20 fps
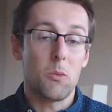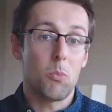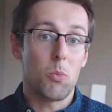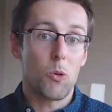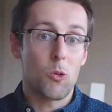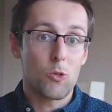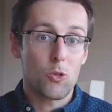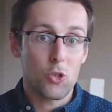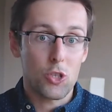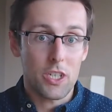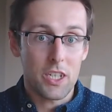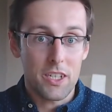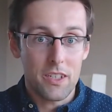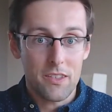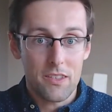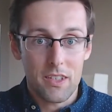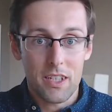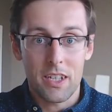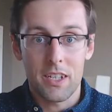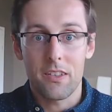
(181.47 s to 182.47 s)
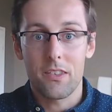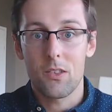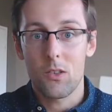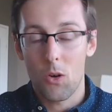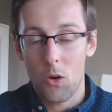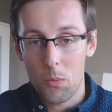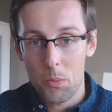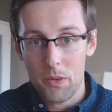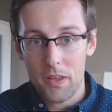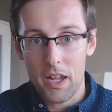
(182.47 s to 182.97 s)
Portuguese, it's
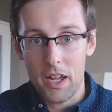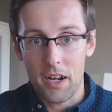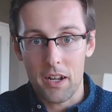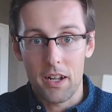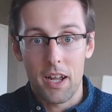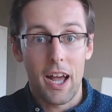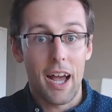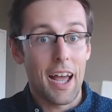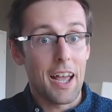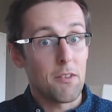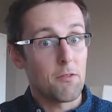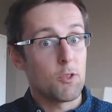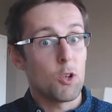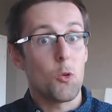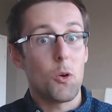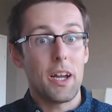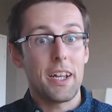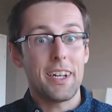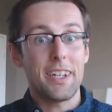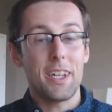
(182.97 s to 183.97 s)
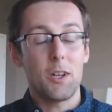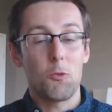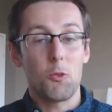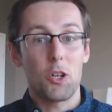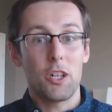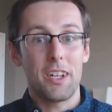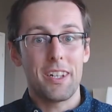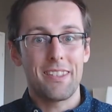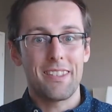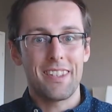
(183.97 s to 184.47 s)
obter. I have no idea what
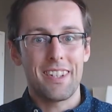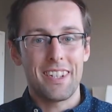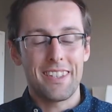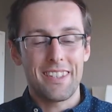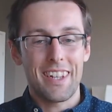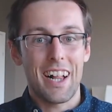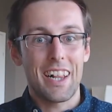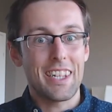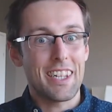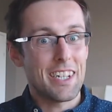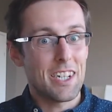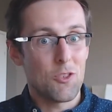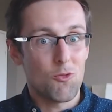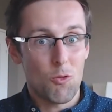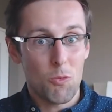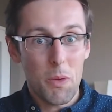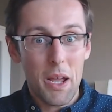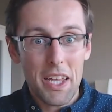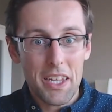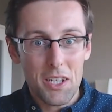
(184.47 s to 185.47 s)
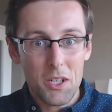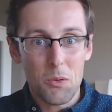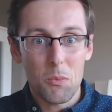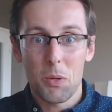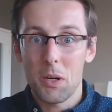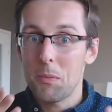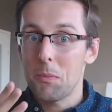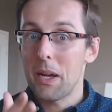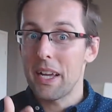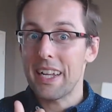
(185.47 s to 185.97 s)
it is in Italian and Romanian,
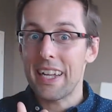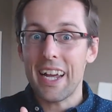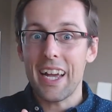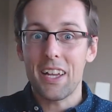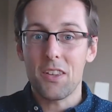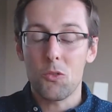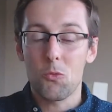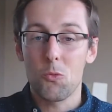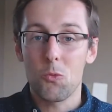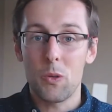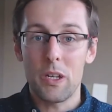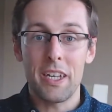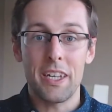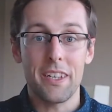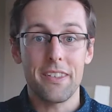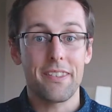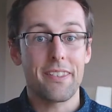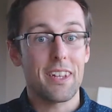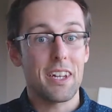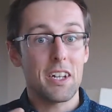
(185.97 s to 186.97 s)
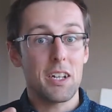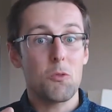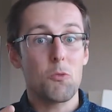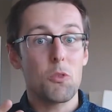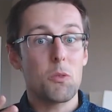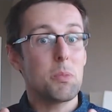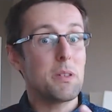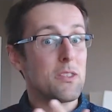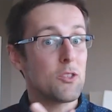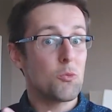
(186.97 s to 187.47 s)
but my guess is that it
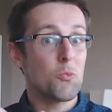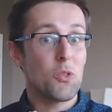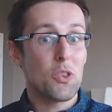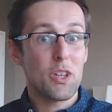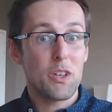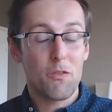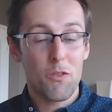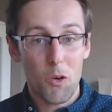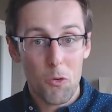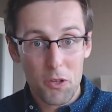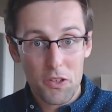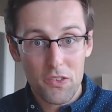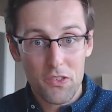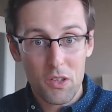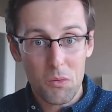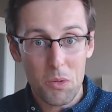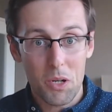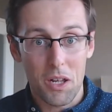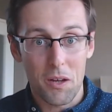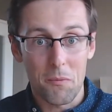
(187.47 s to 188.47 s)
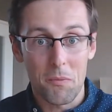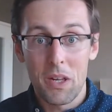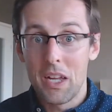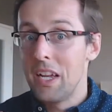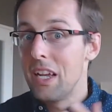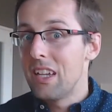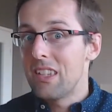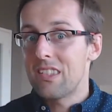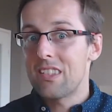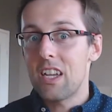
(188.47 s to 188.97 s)
would be something very similar.
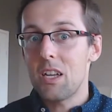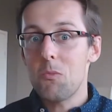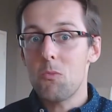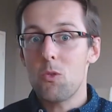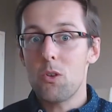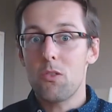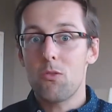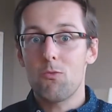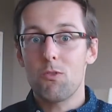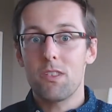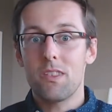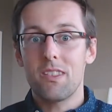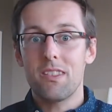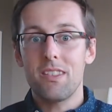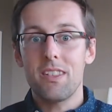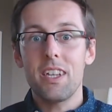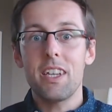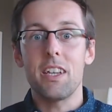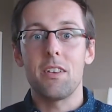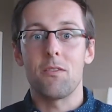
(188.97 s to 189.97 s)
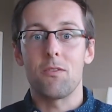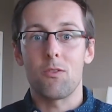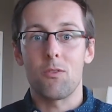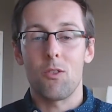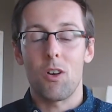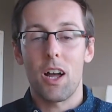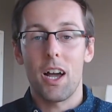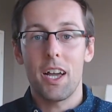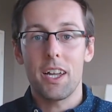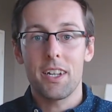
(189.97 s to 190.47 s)
Same with receive,
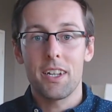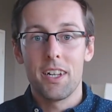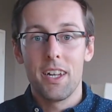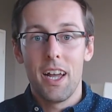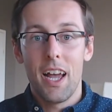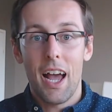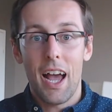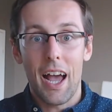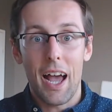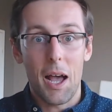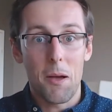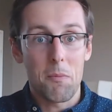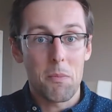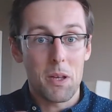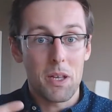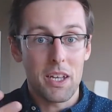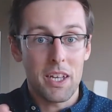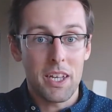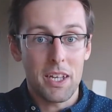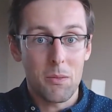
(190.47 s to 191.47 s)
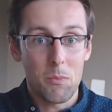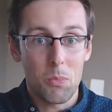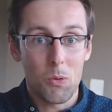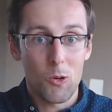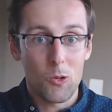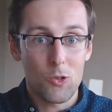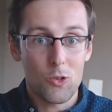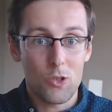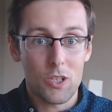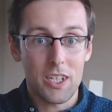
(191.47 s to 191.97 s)
right? Um, in
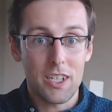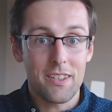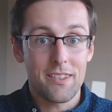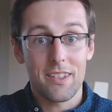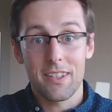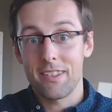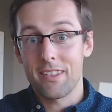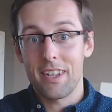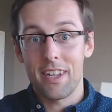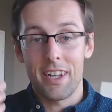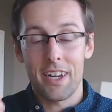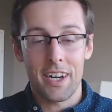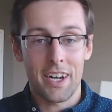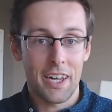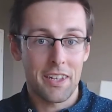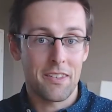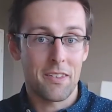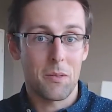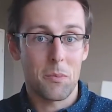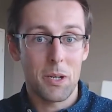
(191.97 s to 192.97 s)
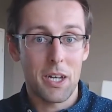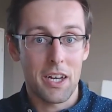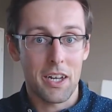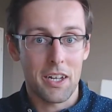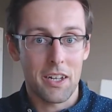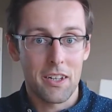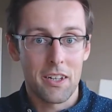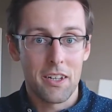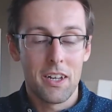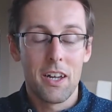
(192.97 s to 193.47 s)
Portuguese is receber,
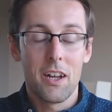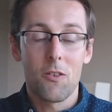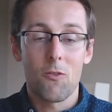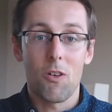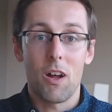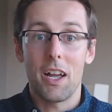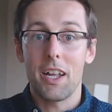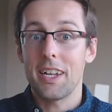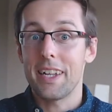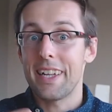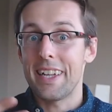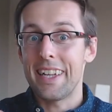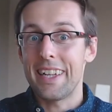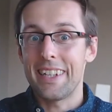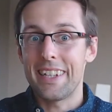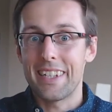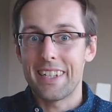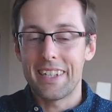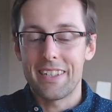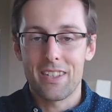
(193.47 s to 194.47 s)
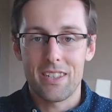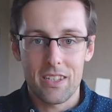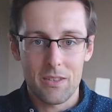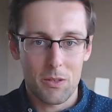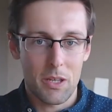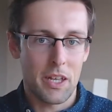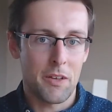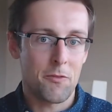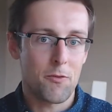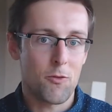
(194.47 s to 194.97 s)
right? In
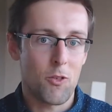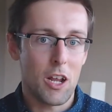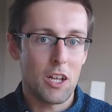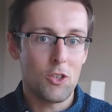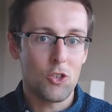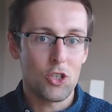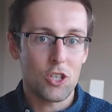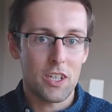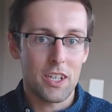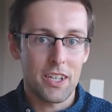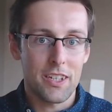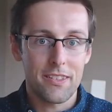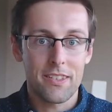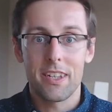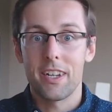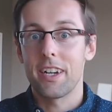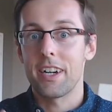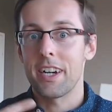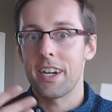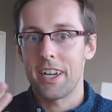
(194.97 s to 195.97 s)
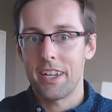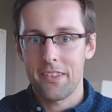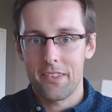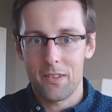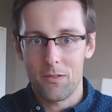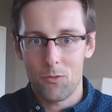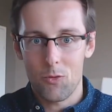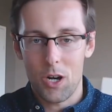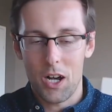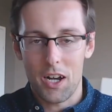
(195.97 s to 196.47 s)
uh, French is
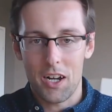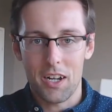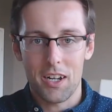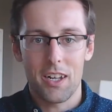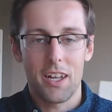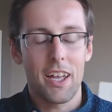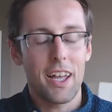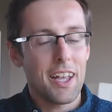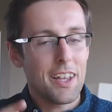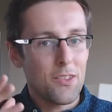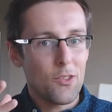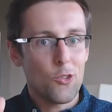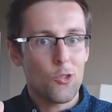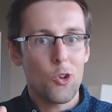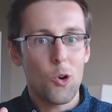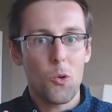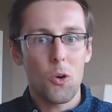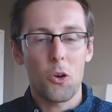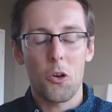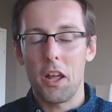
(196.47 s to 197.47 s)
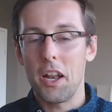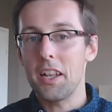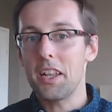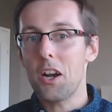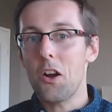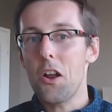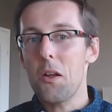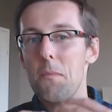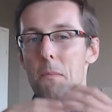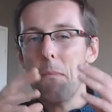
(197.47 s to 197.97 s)
recevoir, and so on. And there
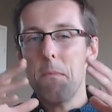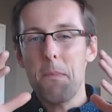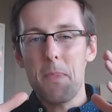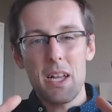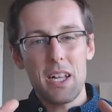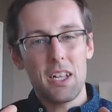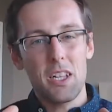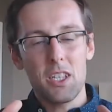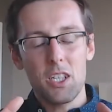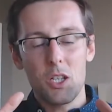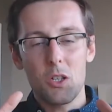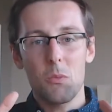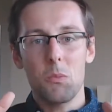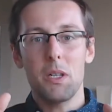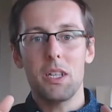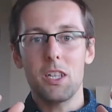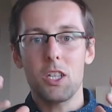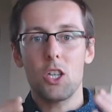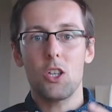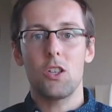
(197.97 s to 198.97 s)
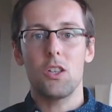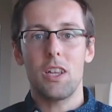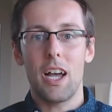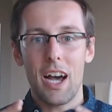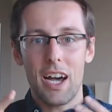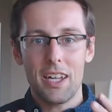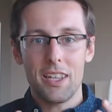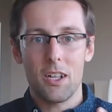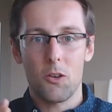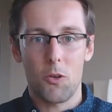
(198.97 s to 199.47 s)
are a million, million
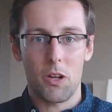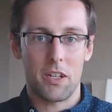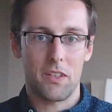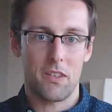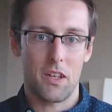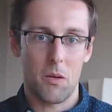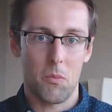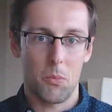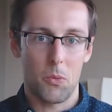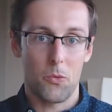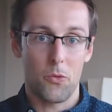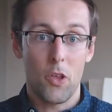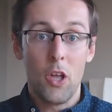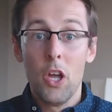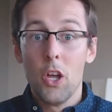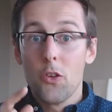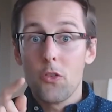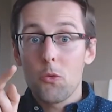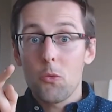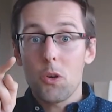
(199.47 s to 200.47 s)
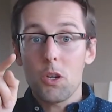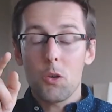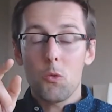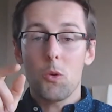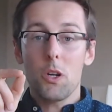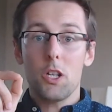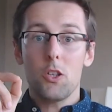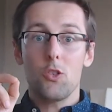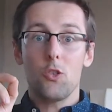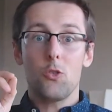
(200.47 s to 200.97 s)
other examples. So what you
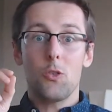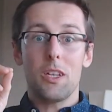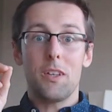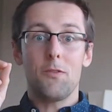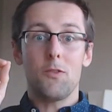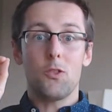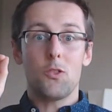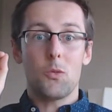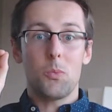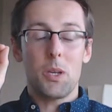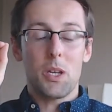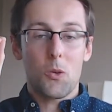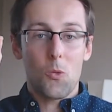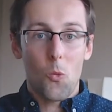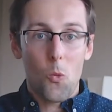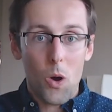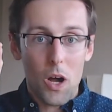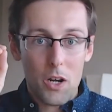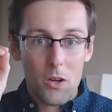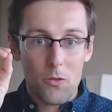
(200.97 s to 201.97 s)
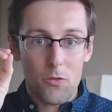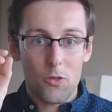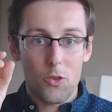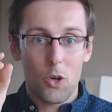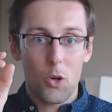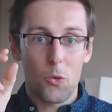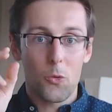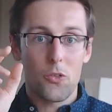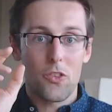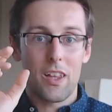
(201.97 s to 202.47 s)
want to do if you speak one of
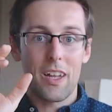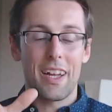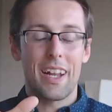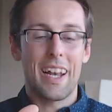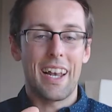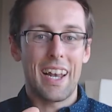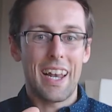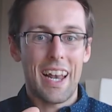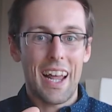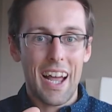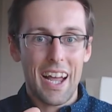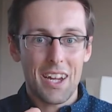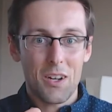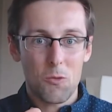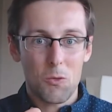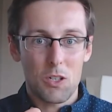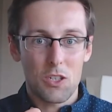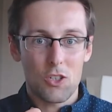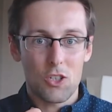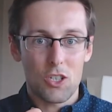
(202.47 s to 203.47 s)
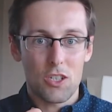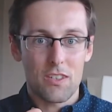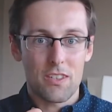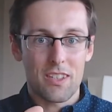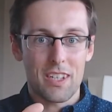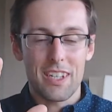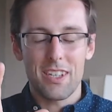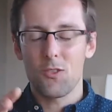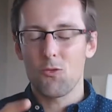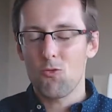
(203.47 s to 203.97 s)
those languages
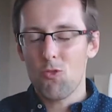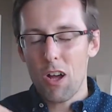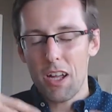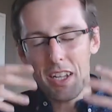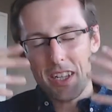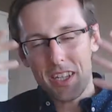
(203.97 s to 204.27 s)
is rather